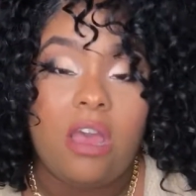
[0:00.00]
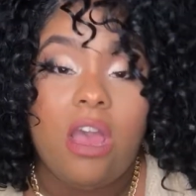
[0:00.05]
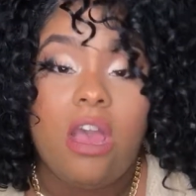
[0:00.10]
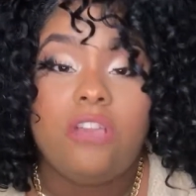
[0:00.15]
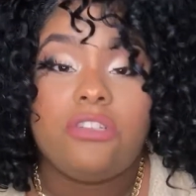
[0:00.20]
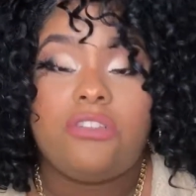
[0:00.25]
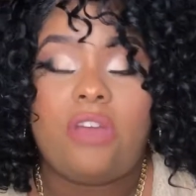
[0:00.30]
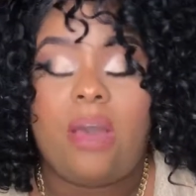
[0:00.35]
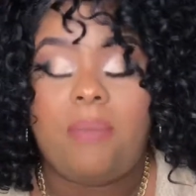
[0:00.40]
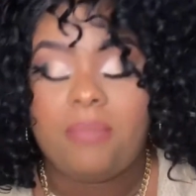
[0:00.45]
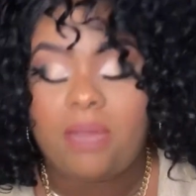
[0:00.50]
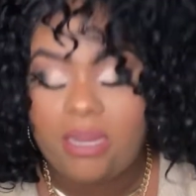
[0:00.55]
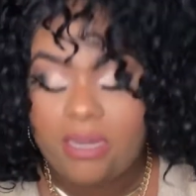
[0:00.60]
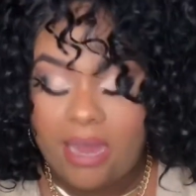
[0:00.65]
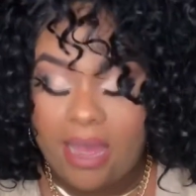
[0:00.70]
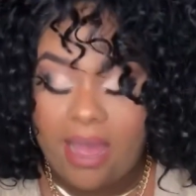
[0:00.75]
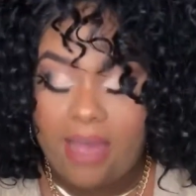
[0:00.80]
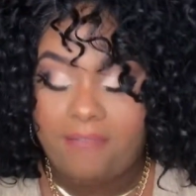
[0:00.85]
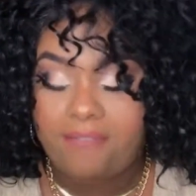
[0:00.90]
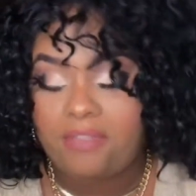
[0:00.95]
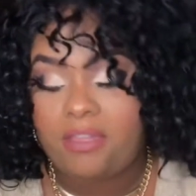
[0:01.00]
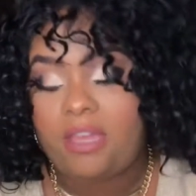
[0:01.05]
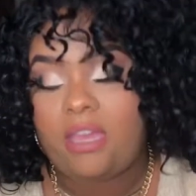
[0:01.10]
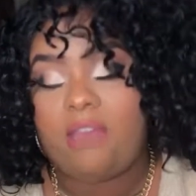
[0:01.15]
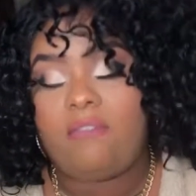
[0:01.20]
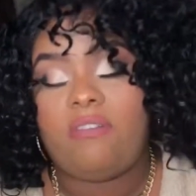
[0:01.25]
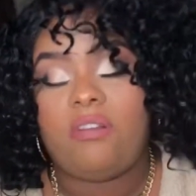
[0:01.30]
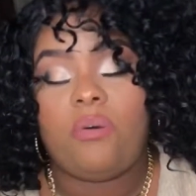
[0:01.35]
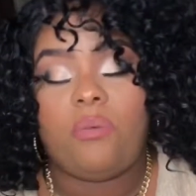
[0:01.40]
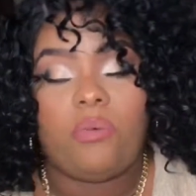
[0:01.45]
So I'm gonna have to
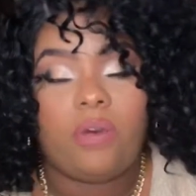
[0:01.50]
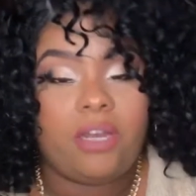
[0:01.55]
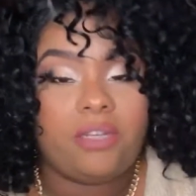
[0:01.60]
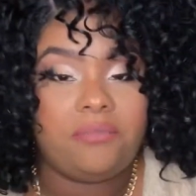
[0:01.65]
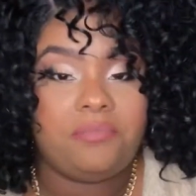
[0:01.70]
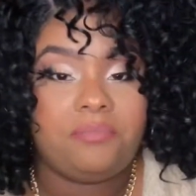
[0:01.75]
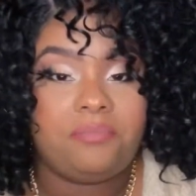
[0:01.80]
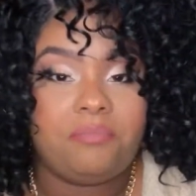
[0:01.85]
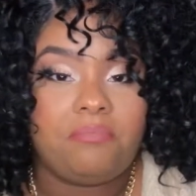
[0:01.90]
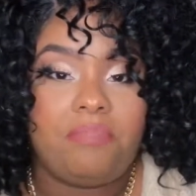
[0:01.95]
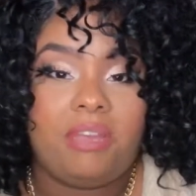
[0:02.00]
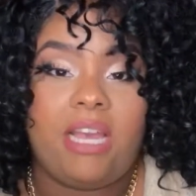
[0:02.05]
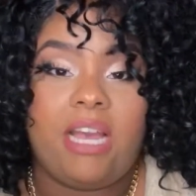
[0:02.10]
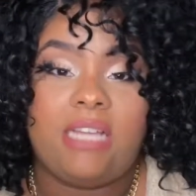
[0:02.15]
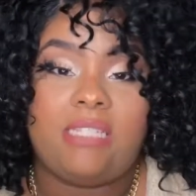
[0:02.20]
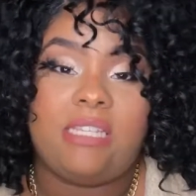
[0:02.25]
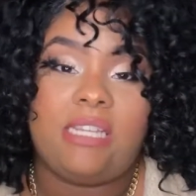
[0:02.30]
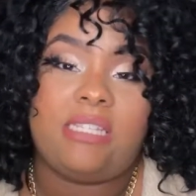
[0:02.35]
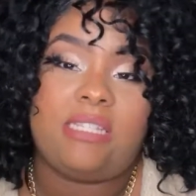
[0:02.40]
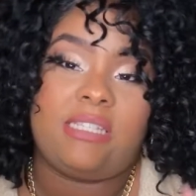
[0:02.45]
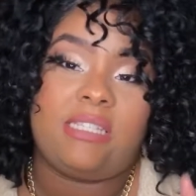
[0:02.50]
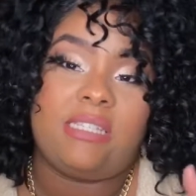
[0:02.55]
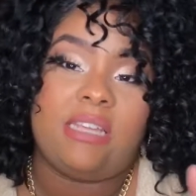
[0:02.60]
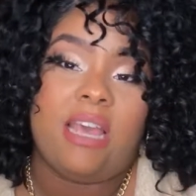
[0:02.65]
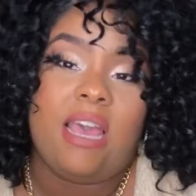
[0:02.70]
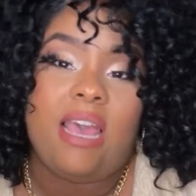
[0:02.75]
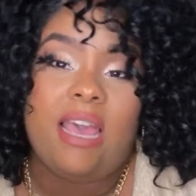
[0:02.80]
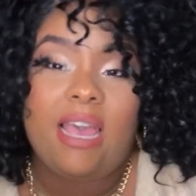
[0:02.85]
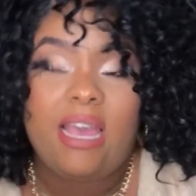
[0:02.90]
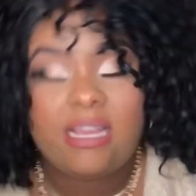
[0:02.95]
give it a 1 because it's
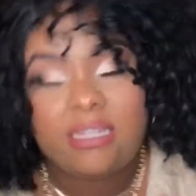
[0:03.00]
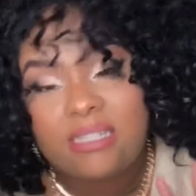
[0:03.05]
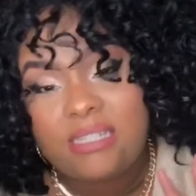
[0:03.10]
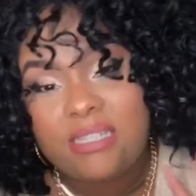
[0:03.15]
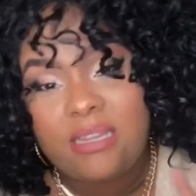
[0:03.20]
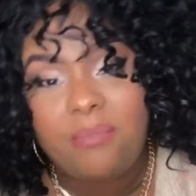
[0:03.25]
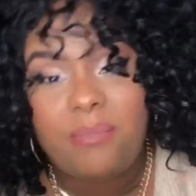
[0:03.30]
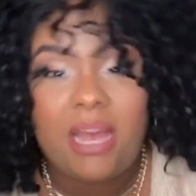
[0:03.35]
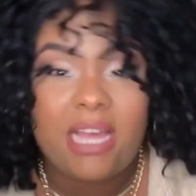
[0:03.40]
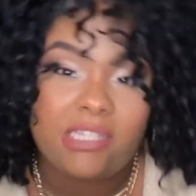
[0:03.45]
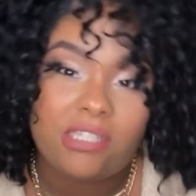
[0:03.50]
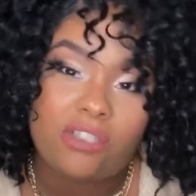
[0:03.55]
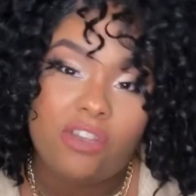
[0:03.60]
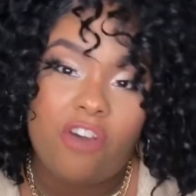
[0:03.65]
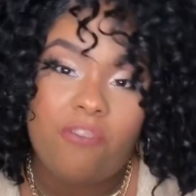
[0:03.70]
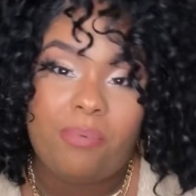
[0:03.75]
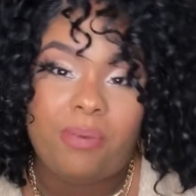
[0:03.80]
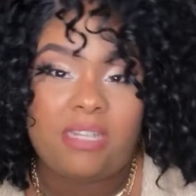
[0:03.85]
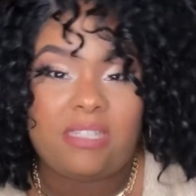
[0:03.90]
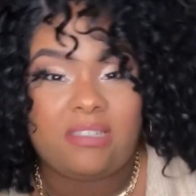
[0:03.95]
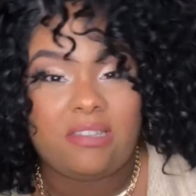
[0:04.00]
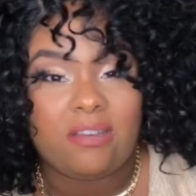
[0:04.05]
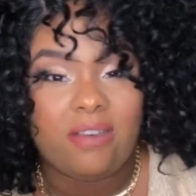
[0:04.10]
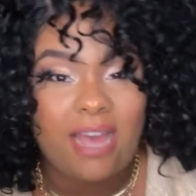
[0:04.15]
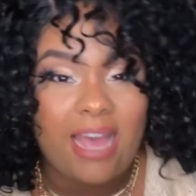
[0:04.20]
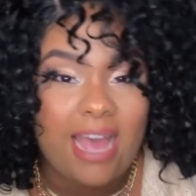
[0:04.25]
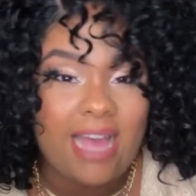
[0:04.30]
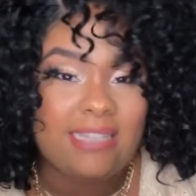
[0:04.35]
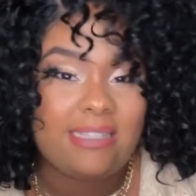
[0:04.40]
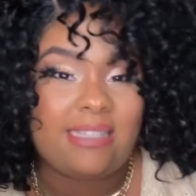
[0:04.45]
semi-soft, but it still
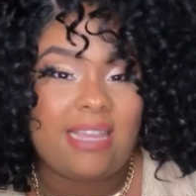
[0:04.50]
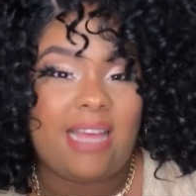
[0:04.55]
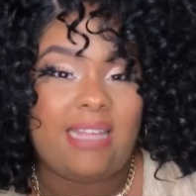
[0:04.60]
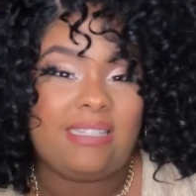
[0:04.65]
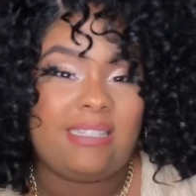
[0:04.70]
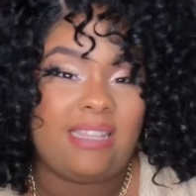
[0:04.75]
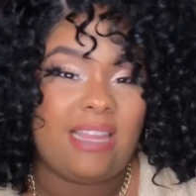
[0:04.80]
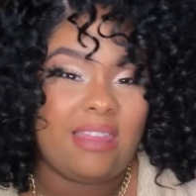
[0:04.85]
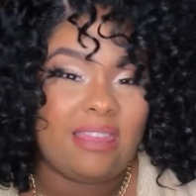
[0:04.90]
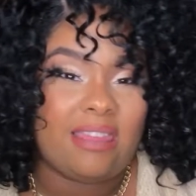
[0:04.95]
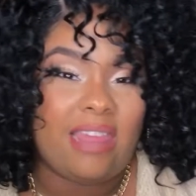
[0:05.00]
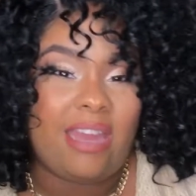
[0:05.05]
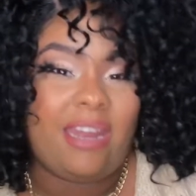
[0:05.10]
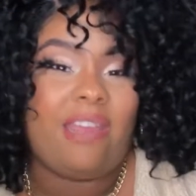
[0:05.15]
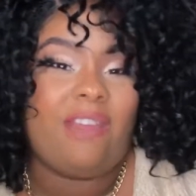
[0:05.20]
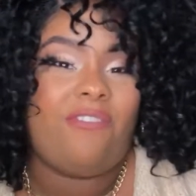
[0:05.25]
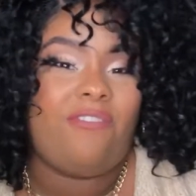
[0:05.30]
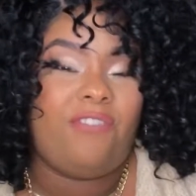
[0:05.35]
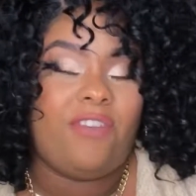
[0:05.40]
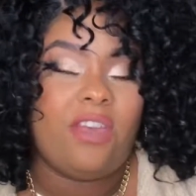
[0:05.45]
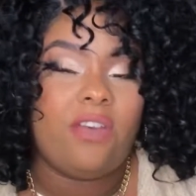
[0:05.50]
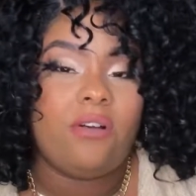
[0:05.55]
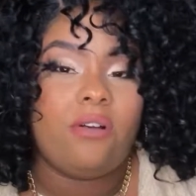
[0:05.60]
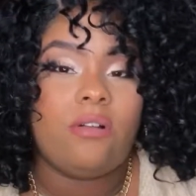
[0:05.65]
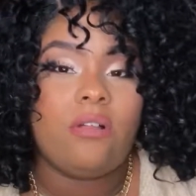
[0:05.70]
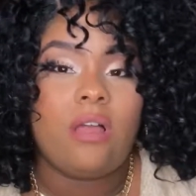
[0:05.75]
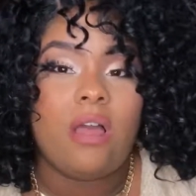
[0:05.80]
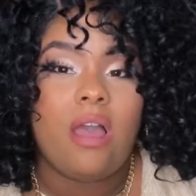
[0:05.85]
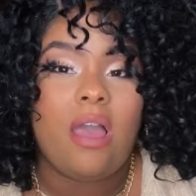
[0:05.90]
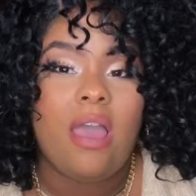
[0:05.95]
has that synthetic
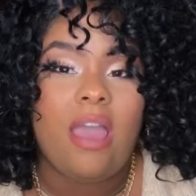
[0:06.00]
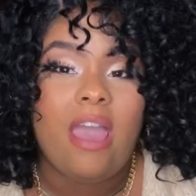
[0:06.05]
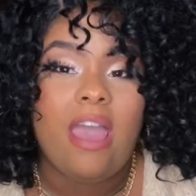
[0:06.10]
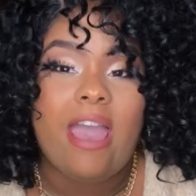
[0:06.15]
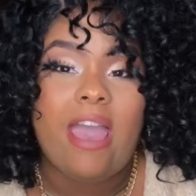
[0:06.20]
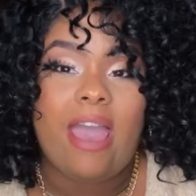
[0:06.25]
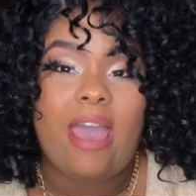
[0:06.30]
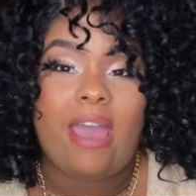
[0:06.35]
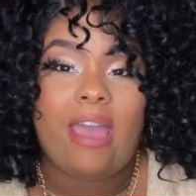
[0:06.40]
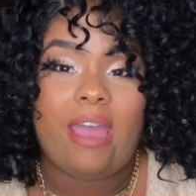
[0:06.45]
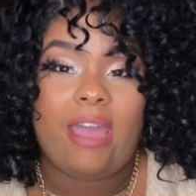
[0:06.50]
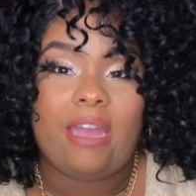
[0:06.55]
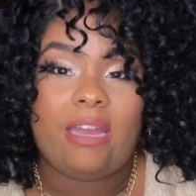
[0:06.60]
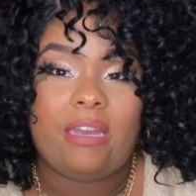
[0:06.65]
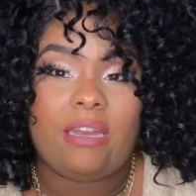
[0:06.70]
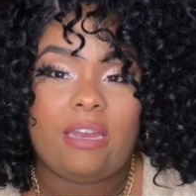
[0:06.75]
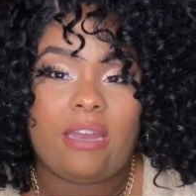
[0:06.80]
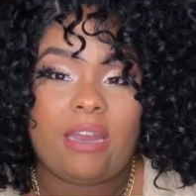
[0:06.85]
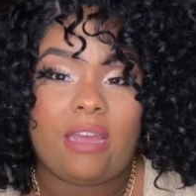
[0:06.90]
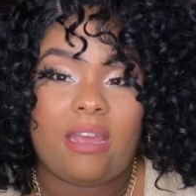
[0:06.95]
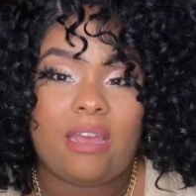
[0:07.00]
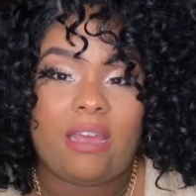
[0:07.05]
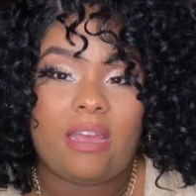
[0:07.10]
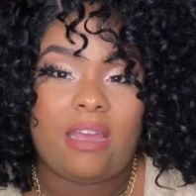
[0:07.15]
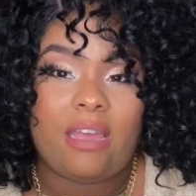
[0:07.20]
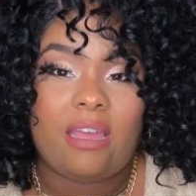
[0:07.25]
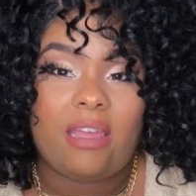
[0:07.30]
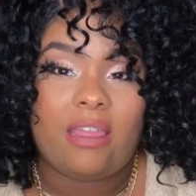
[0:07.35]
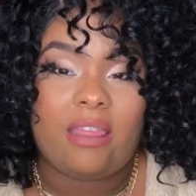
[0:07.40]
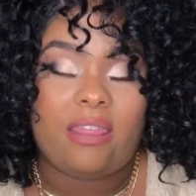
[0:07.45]
feel, and
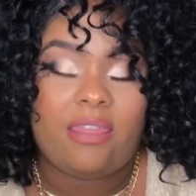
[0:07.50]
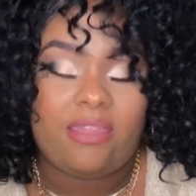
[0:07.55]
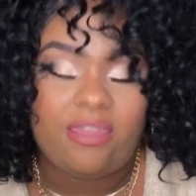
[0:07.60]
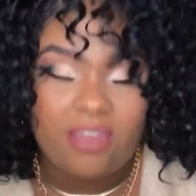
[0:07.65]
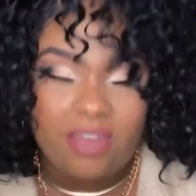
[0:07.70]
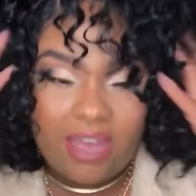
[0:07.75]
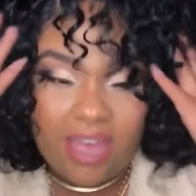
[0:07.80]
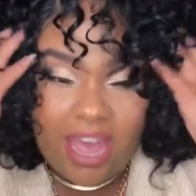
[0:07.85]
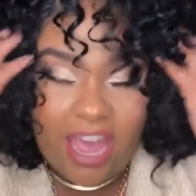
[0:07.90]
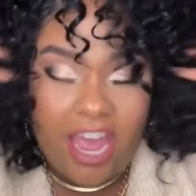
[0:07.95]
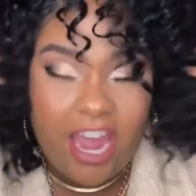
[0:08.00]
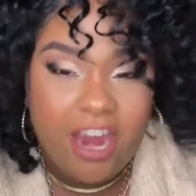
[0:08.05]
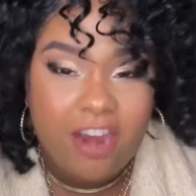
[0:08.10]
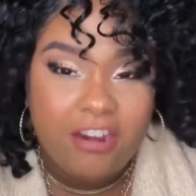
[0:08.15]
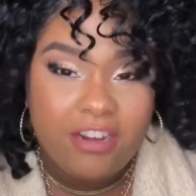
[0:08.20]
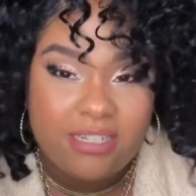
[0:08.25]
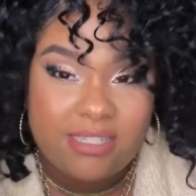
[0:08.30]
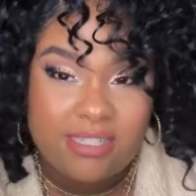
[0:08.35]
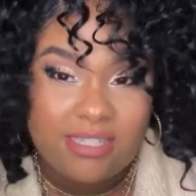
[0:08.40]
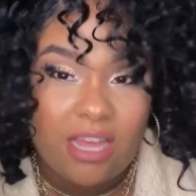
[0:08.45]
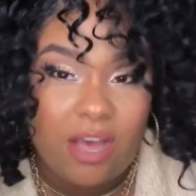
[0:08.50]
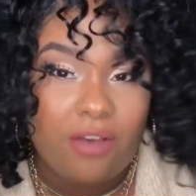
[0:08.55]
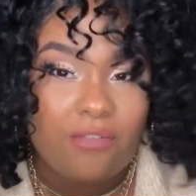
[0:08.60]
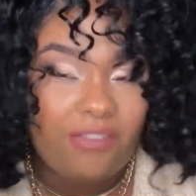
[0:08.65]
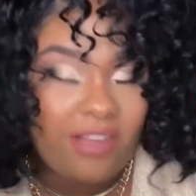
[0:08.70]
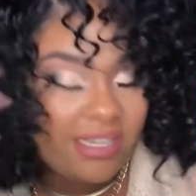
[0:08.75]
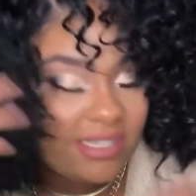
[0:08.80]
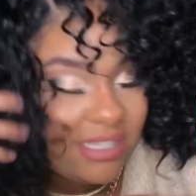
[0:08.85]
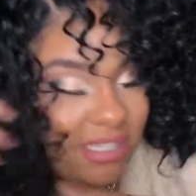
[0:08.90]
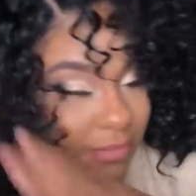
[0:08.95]
the hair itself,
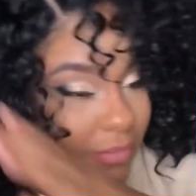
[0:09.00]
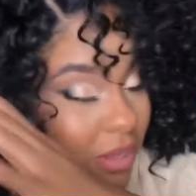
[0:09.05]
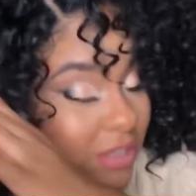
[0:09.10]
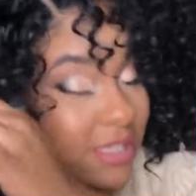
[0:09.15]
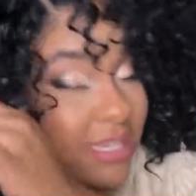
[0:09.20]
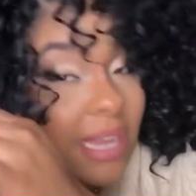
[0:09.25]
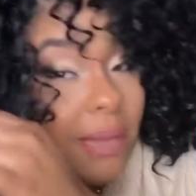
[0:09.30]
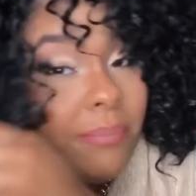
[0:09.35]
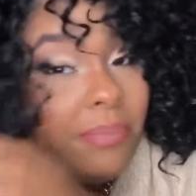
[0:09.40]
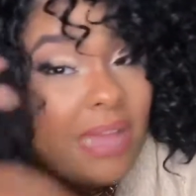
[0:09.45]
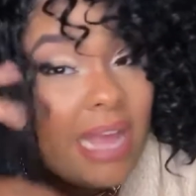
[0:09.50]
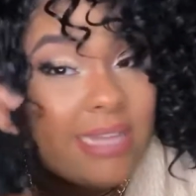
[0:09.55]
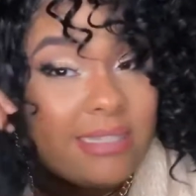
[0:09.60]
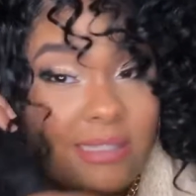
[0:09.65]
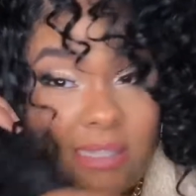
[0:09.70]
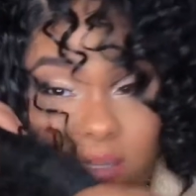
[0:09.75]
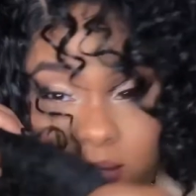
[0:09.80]
it smells like plastic.